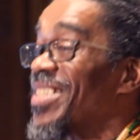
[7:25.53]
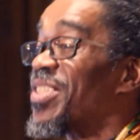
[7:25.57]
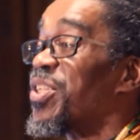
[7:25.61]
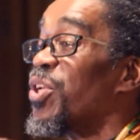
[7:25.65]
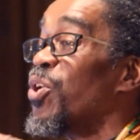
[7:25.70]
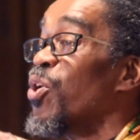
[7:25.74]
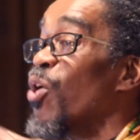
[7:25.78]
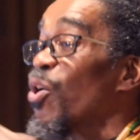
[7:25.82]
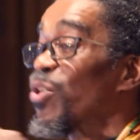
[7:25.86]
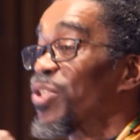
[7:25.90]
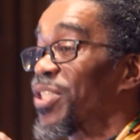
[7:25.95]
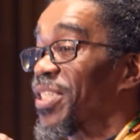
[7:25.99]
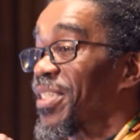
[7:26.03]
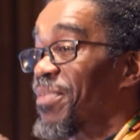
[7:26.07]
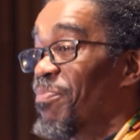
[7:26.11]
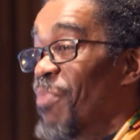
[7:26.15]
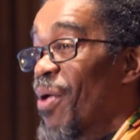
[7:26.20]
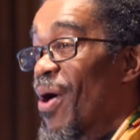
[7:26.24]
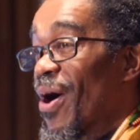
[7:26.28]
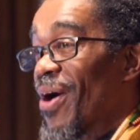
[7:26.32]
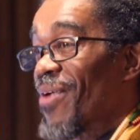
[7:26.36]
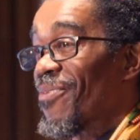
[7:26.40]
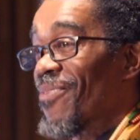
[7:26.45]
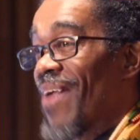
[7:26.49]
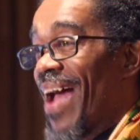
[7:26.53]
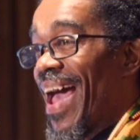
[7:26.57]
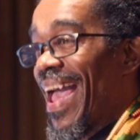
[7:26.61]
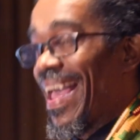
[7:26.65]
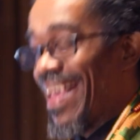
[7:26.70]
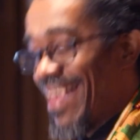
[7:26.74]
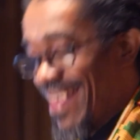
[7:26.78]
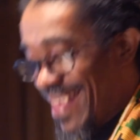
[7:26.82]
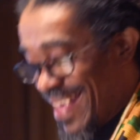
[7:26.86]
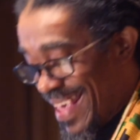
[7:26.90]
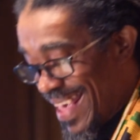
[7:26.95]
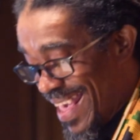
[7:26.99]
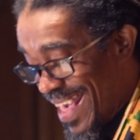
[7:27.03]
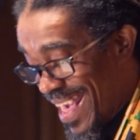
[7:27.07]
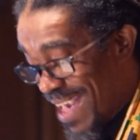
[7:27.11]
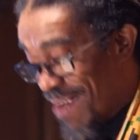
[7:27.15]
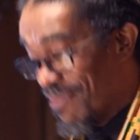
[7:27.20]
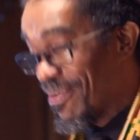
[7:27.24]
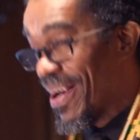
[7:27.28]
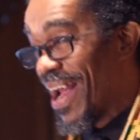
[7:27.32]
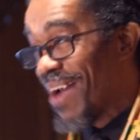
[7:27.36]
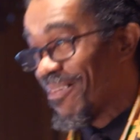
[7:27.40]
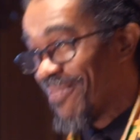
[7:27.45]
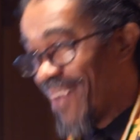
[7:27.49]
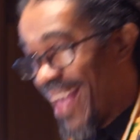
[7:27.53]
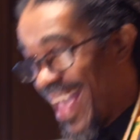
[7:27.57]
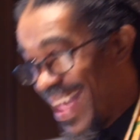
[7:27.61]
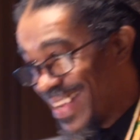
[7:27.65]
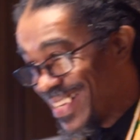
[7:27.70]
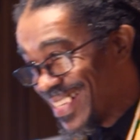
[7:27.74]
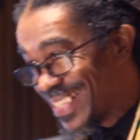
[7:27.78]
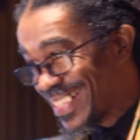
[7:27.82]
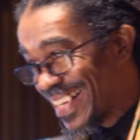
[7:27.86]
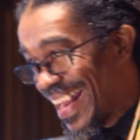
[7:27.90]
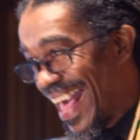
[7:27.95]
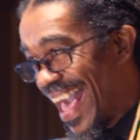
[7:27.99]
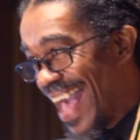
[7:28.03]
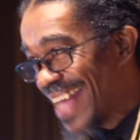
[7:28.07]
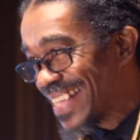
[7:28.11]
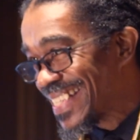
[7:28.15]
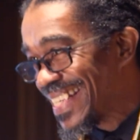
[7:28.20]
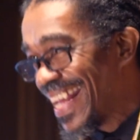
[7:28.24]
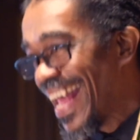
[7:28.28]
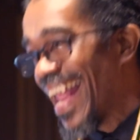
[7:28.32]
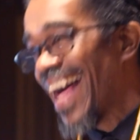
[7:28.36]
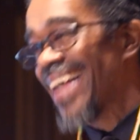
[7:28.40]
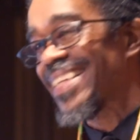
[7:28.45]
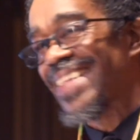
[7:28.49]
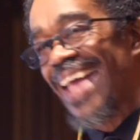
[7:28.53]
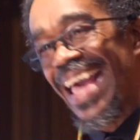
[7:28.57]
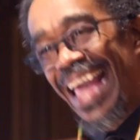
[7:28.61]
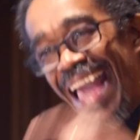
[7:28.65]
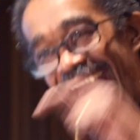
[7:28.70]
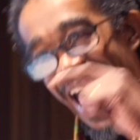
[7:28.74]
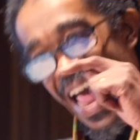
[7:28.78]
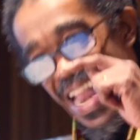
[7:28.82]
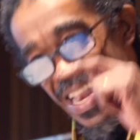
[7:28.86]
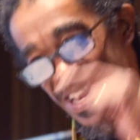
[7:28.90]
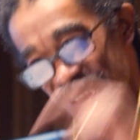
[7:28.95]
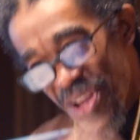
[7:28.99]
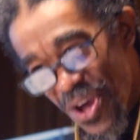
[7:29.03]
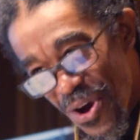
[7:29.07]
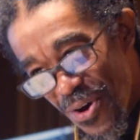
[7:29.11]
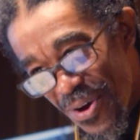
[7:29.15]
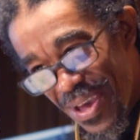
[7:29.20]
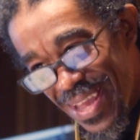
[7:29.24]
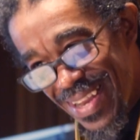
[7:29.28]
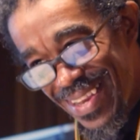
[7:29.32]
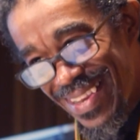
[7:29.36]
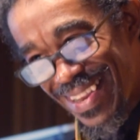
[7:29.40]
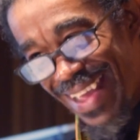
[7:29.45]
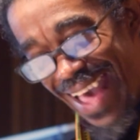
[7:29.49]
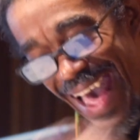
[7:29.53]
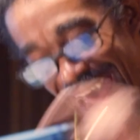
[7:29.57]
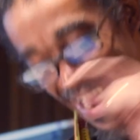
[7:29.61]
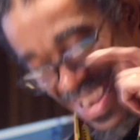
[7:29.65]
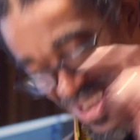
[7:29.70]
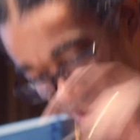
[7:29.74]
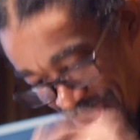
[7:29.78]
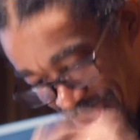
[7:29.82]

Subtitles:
looks smart, right? And when I read this last night, I was like, I knew